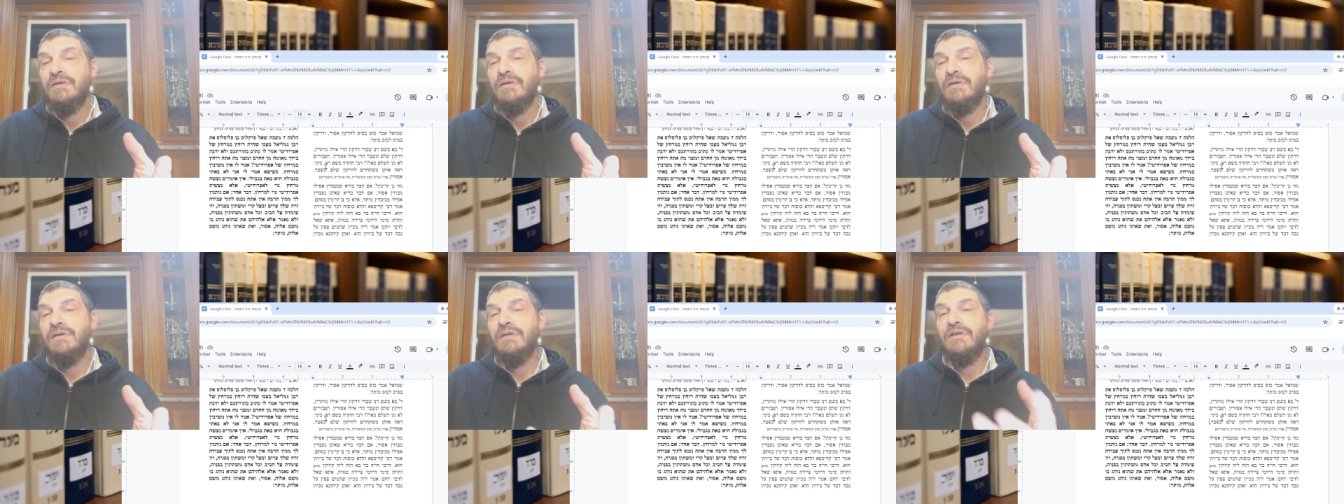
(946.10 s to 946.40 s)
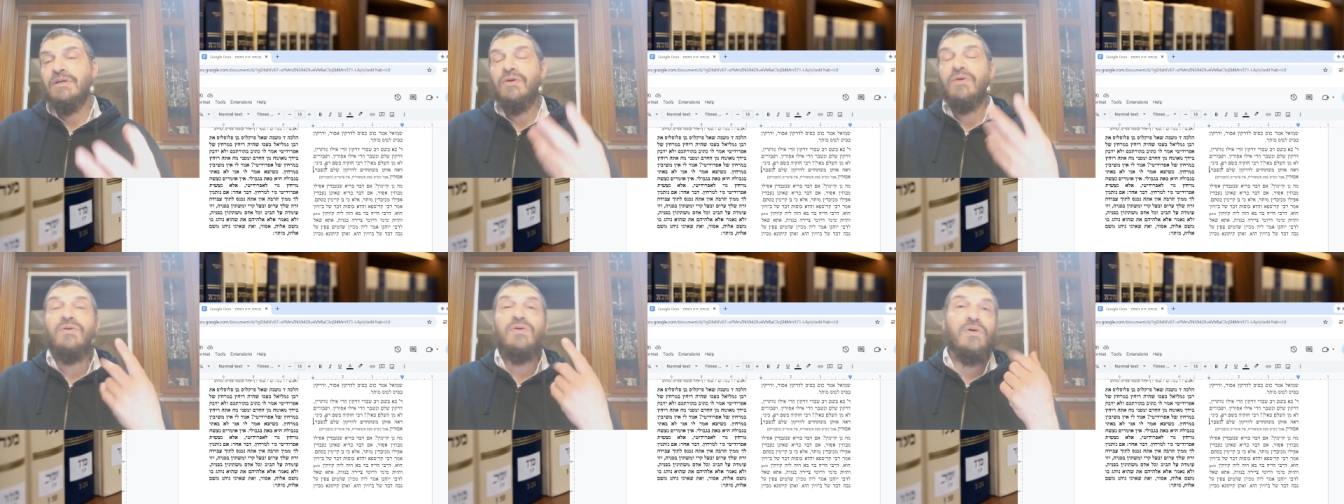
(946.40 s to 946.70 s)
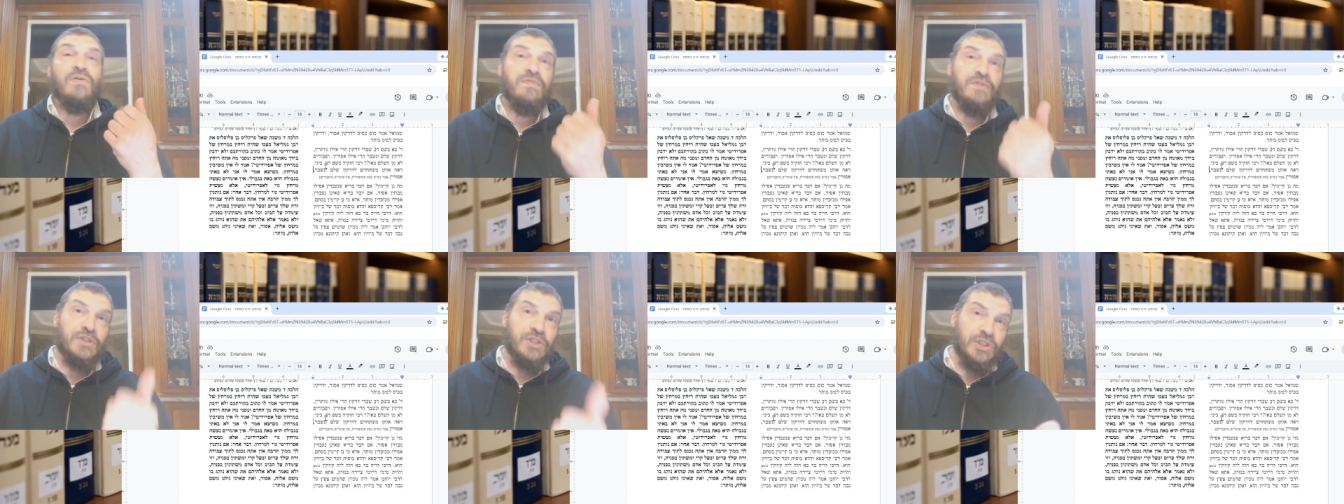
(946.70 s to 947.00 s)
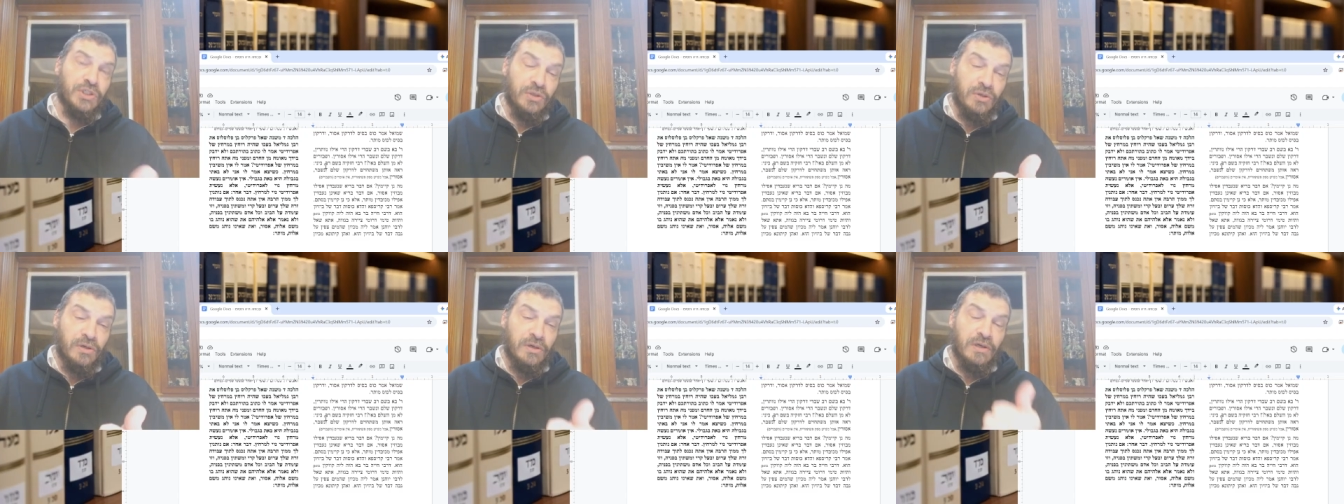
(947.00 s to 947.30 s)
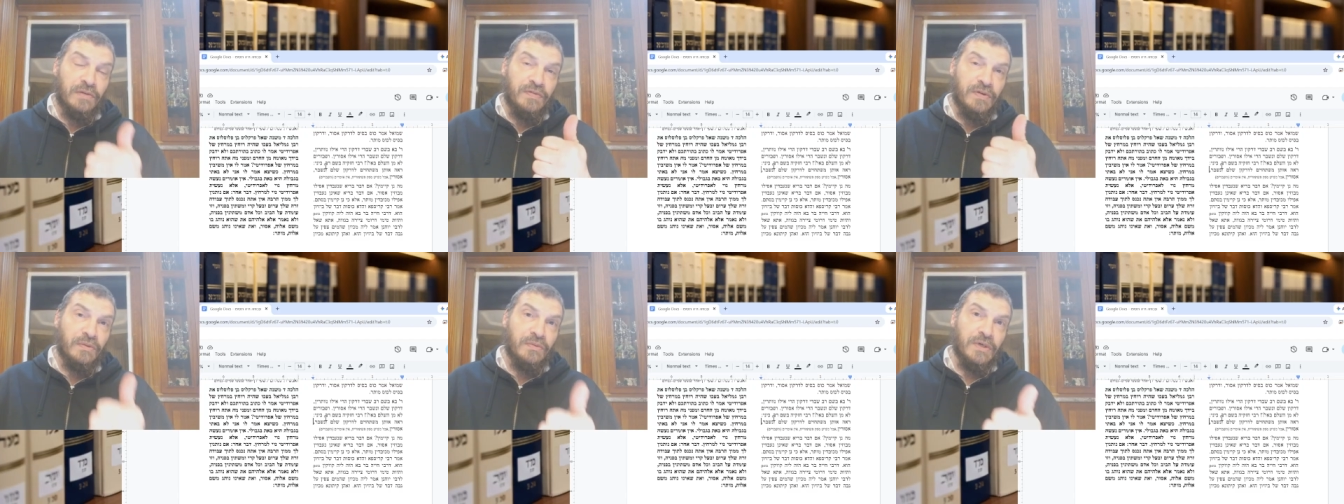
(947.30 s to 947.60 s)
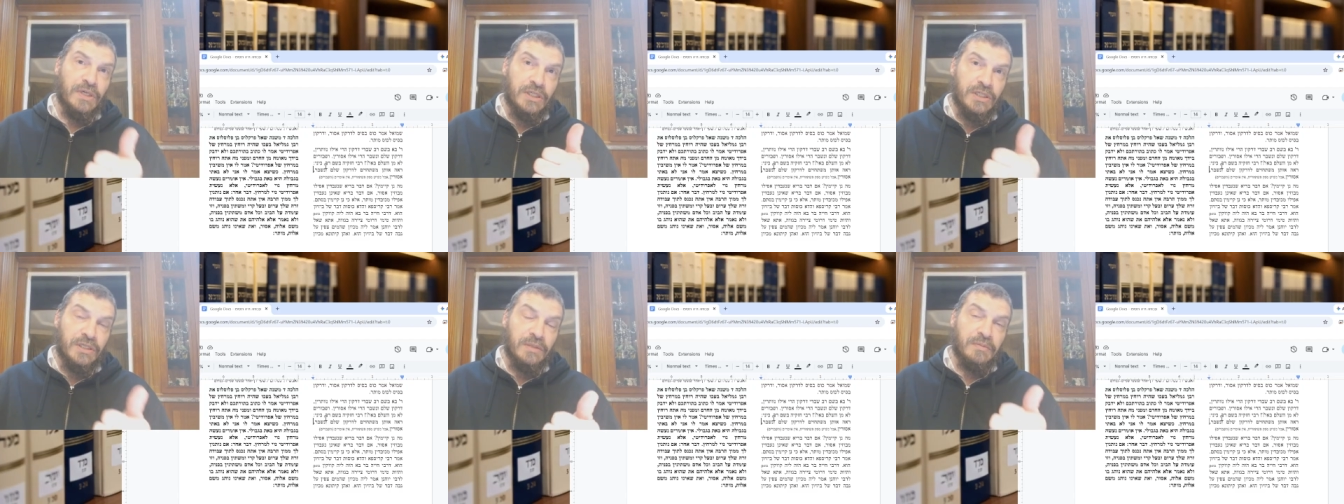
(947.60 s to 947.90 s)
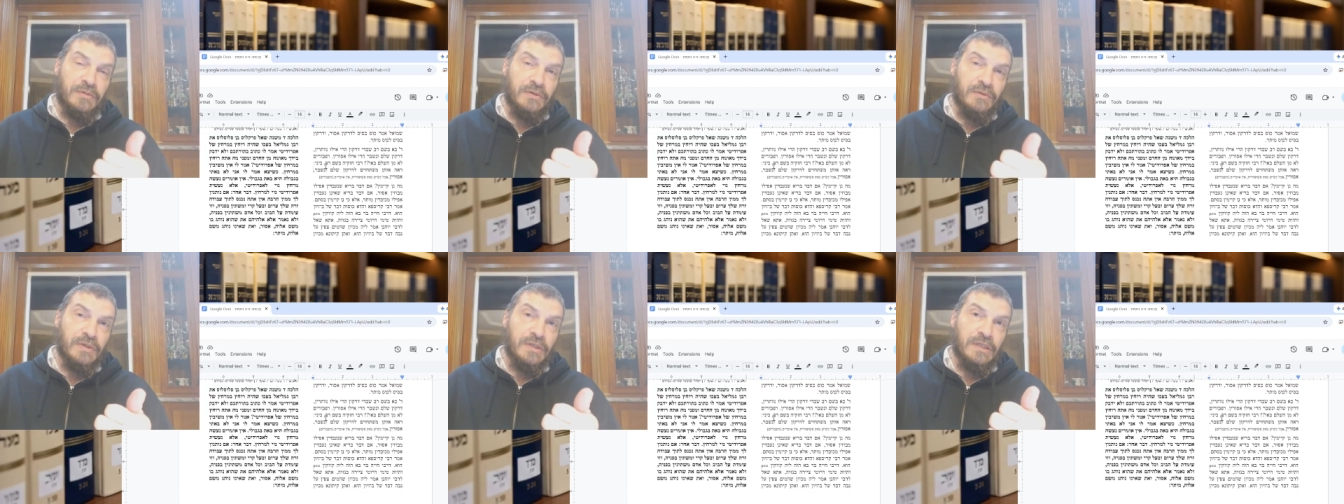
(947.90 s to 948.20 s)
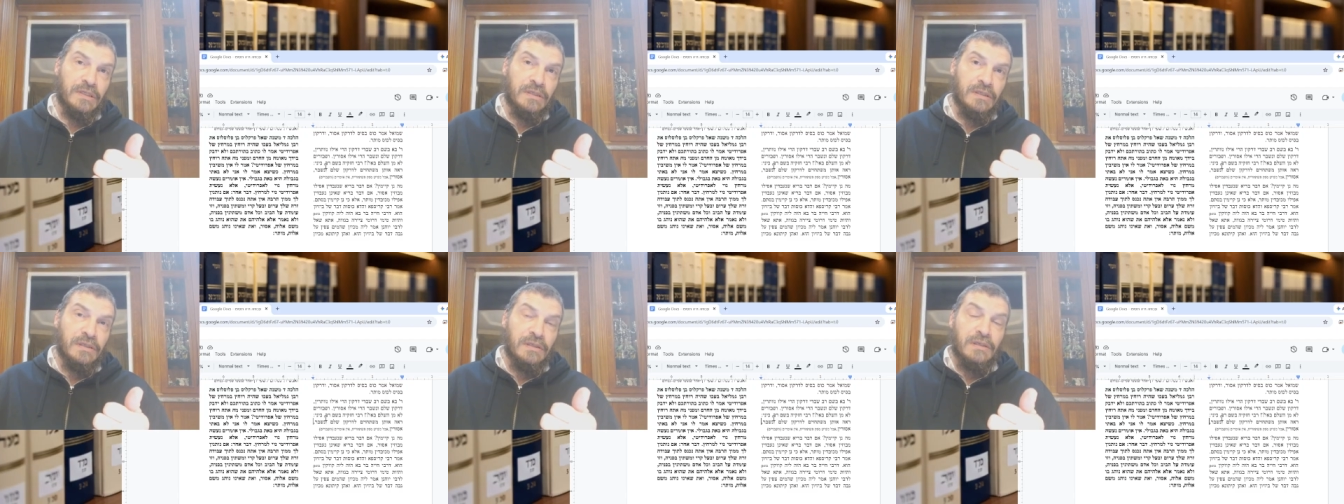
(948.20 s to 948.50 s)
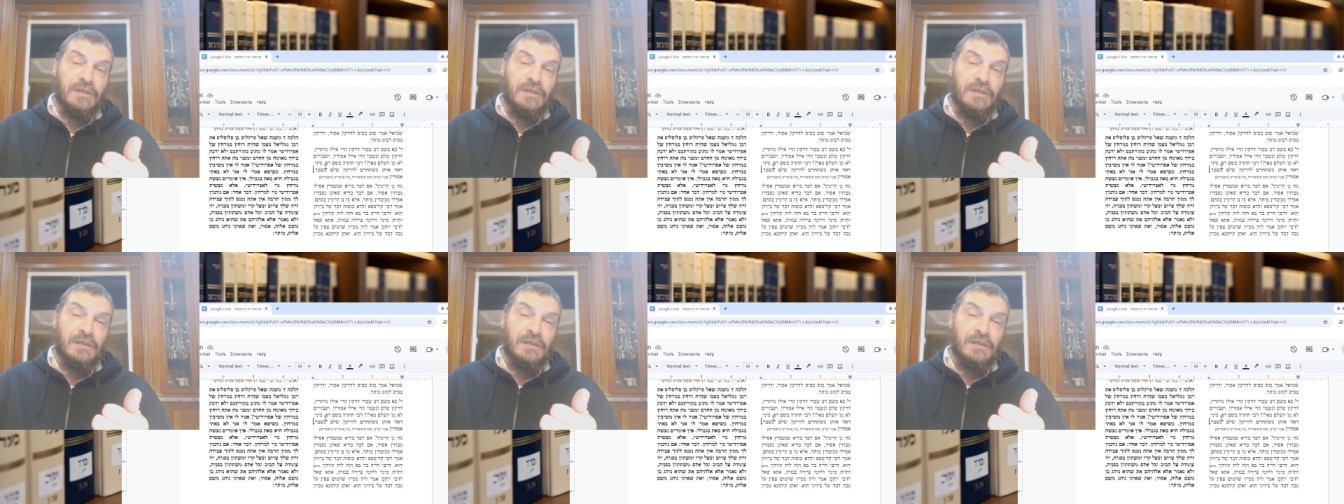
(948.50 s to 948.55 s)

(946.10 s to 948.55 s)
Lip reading: You don't know for sure if he worshipped it.